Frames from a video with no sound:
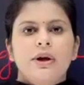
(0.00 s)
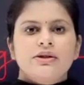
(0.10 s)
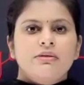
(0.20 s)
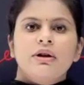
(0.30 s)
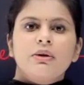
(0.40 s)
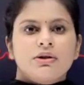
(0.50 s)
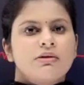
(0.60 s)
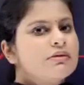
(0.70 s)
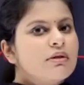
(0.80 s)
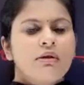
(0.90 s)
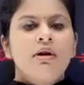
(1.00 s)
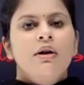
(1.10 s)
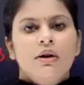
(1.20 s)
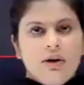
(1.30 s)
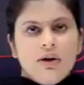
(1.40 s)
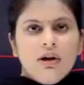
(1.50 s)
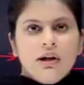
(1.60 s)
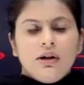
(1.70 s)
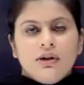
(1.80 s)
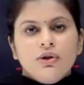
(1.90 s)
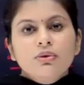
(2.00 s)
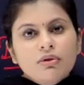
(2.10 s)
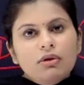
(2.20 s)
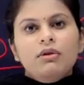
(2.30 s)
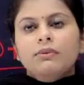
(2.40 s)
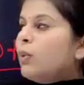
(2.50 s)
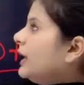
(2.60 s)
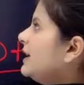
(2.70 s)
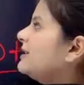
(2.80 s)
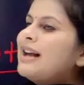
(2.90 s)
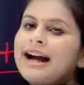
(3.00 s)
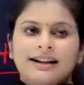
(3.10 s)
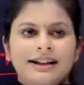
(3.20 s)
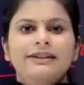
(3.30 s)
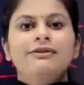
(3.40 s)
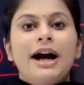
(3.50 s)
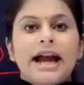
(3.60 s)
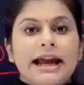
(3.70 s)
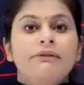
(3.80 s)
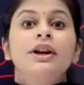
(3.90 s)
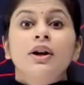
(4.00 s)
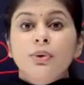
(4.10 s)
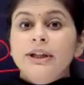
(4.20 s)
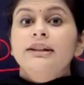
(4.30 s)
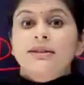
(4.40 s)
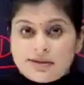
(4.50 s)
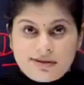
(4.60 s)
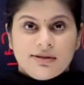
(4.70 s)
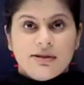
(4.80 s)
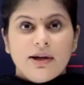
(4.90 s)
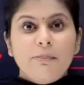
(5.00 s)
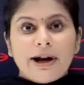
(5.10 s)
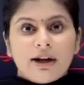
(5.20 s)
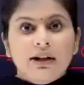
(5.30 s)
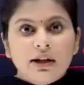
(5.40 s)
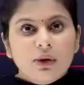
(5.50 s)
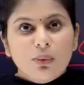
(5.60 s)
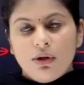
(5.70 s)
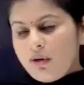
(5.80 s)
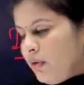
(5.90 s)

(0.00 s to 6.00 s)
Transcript: question 1, question 2. No. You know what exactly why we are doing this in practical world